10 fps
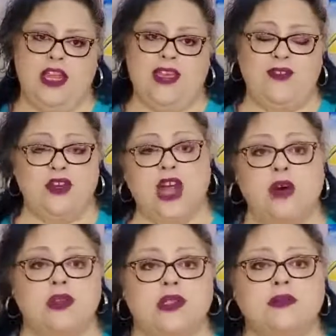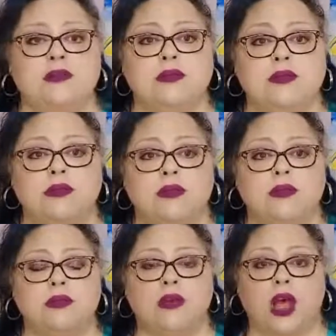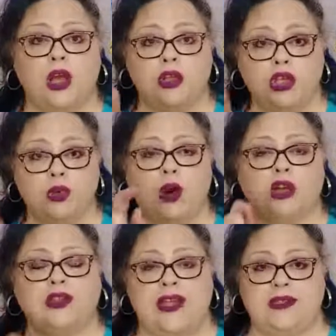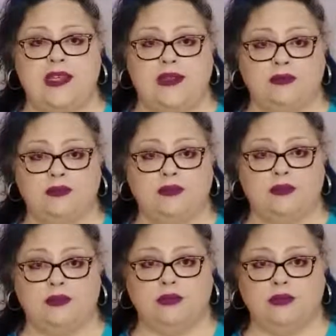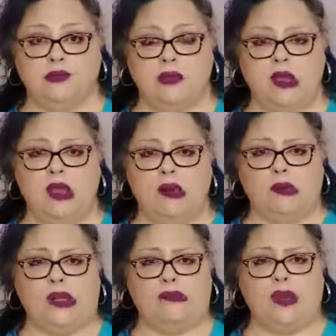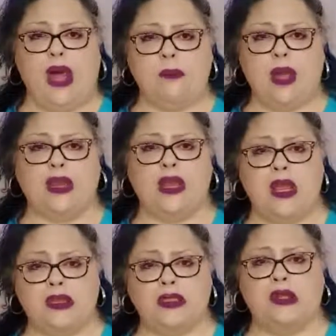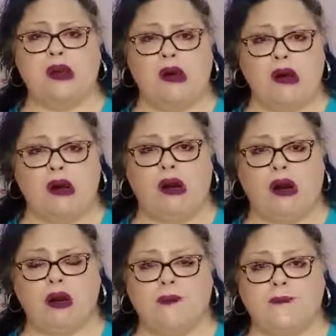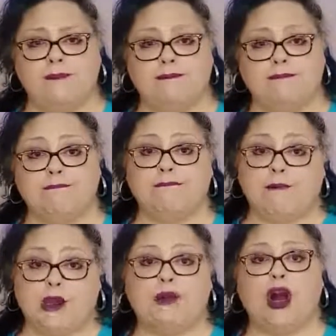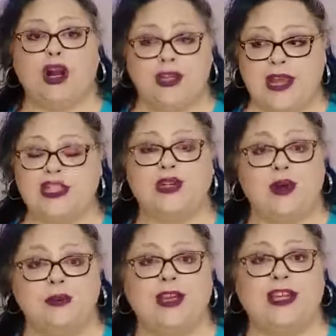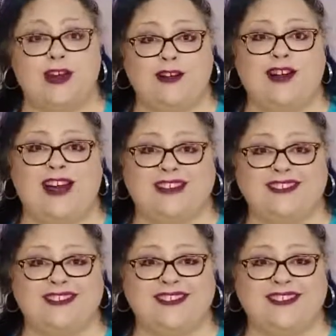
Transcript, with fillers: If you don't, you are lazy. Well, I've got my kids in the car. Park next to a buggy corral.